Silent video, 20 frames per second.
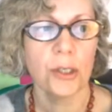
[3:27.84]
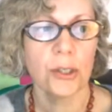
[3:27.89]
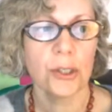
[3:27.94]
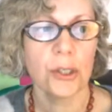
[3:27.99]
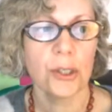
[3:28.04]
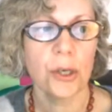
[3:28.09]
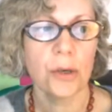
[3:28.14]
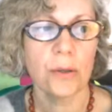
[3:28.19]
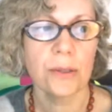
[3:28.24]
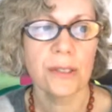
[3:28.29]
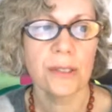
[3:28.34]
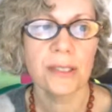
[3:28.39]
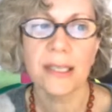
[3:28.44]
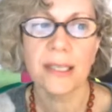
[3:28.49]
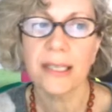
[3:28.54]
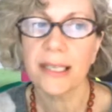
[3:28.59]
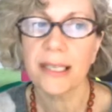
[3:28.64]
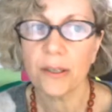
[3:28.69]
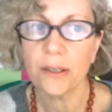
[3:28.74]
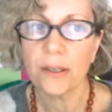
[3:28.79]
shows
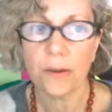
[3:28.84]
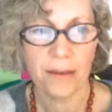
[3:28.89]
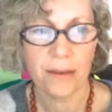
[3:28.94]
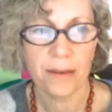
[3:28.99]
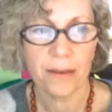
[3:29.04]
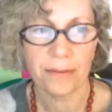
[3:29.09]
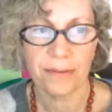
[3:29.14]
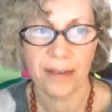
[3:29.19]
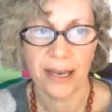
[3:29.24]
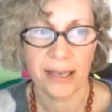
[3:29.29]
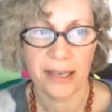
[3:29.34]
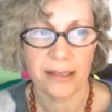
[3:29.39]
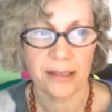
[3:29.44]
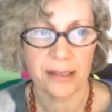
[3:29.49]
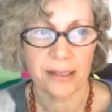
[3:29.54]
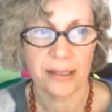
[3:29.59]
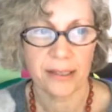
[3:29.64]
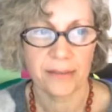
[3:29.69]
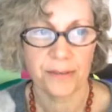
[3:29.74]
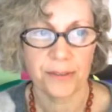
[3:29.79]
little
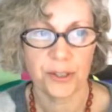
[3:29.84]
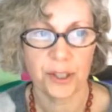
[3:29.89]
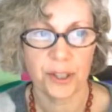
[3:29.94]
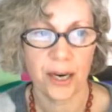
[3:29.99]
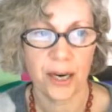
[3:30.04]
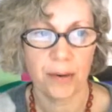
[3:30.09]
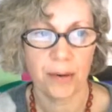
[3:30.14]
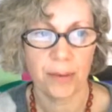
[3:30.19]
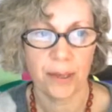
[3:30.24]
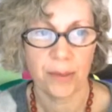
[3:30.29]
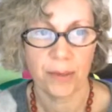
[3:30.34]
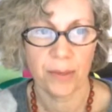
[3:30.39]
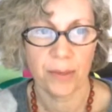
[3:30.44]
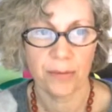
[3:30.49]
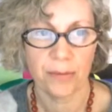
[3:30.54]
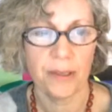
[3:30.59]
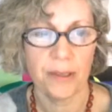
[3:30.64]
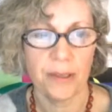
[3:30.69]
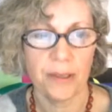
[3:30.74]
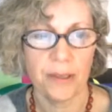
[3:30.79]
affective sharing
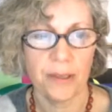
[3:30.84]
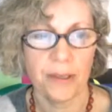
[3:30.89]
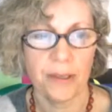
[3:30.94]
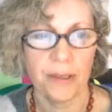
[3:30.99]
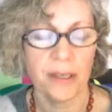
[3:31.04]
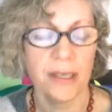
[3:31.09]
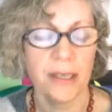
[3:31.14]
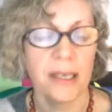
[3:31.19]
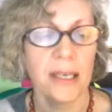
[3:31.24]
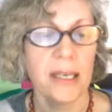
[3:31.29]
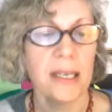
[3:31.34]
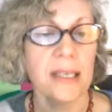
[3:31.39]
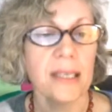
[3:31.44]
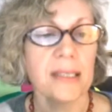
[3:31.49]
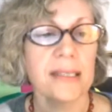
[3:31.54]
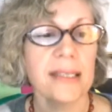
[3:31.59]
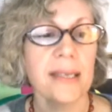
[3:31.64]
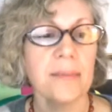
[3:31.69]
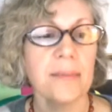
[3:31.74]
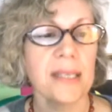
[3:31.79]
with her,
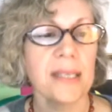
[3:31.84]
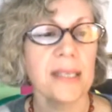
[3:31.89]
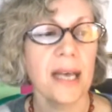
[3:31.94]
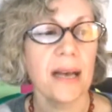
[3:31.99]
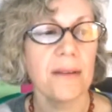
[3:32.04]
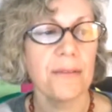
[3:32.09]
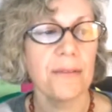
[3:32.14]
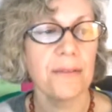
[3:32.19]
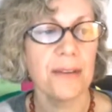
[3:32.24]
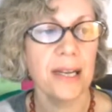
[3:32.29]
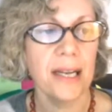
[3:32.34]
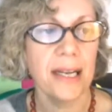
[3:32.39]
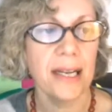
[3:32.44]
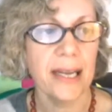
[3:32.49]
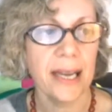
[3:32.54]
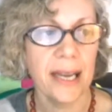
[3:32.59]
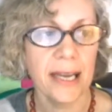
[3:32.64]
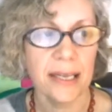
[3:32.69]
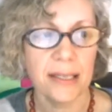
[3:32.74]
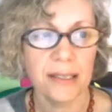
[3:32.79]
seems
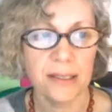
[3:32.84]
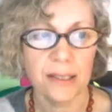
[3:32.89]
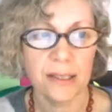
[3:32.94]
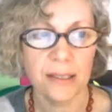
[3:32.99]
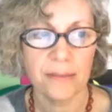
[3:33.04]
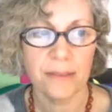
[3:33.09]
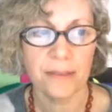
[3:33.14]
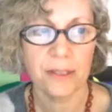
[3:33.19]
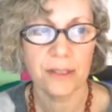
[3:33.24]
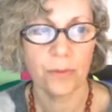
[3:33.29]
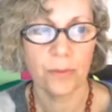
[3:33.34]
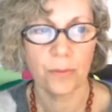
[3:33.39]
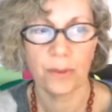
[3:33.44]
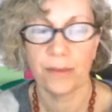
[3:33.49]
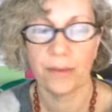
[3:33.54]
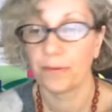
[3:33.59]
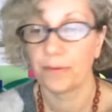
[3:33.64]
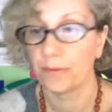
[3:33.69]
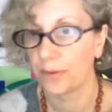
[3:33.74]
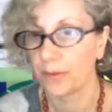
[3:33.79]
affiliated
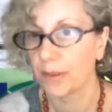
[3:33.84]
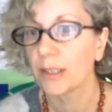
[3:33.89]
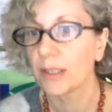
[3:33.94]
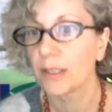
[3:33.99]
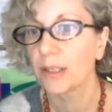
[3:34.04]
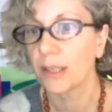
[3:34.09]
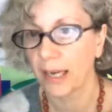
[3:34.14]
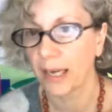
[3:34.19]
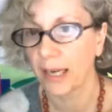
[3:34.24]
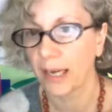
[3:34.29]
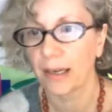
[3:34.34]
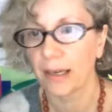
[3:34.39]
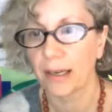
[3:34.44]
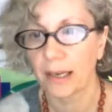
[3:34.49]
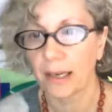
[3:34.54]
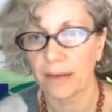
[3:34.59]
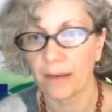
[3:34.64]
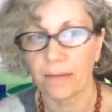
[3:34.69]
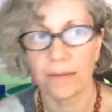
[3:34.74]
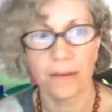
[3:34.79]
with the
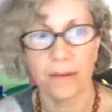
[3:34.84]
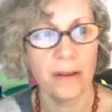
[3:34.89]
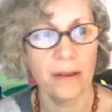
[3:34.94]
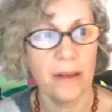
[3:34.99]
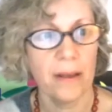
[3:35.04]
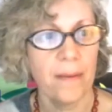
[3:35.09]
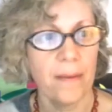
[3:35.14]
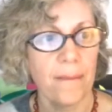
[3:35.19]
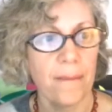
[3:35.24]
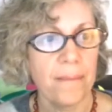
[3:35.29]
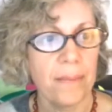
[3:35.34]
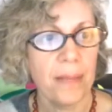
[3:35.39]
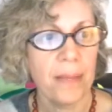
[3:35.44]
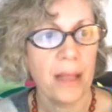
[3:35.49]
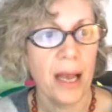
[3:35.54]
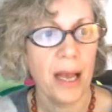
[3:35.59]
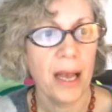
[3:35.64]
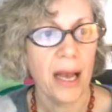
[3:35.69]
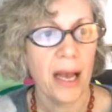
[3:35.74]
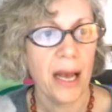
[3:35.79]
caregiver,
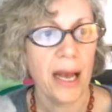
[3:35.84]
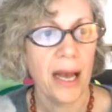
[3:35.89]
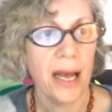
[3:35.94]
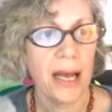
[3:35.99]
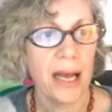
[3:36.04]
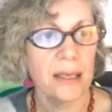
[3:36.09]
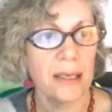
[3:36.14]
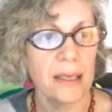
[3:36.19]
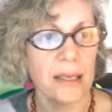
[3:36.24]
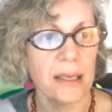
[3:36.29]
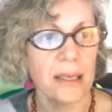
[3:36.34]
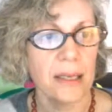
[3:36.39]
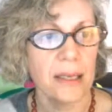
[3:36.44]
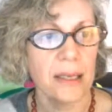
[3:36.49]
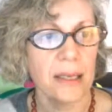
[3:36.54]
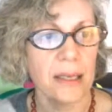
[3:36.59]
and